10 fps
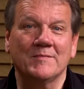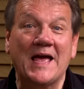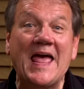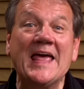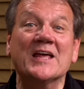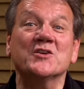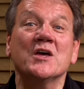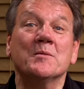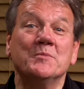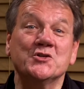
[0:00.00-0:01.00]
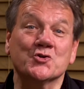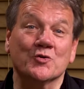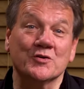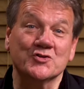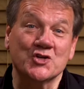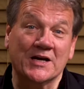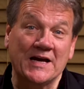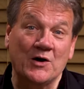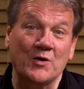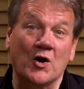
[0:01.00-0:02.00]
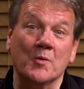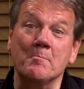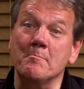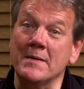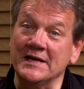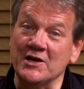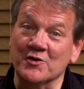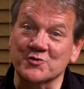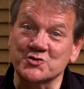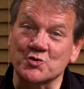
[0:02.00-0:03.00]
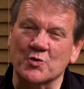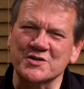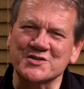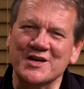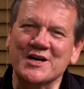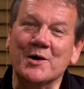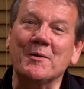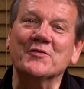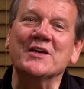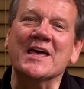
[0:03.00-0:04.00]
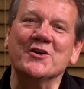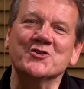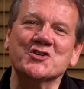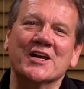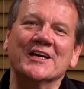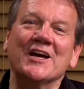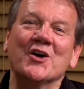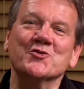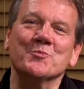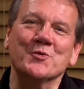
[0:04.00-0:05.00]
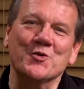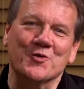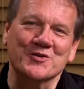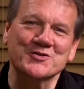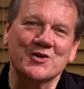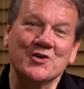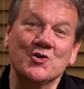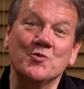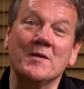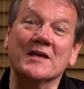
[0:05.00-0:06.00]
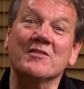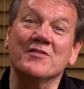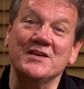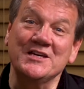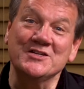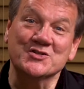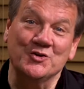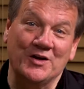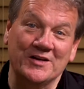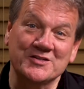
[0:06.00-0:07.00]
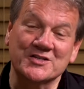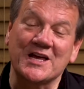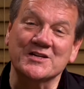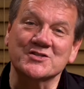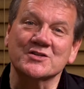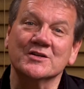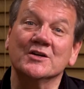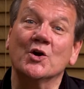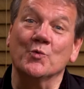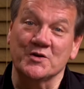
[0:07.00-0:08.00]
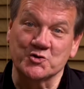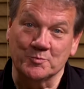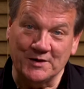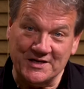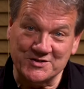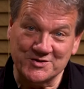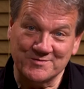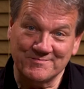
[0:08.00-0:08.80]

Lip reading: And be sure to check out our many other stories about the energetic entrepreneurs who make these United States a richer place.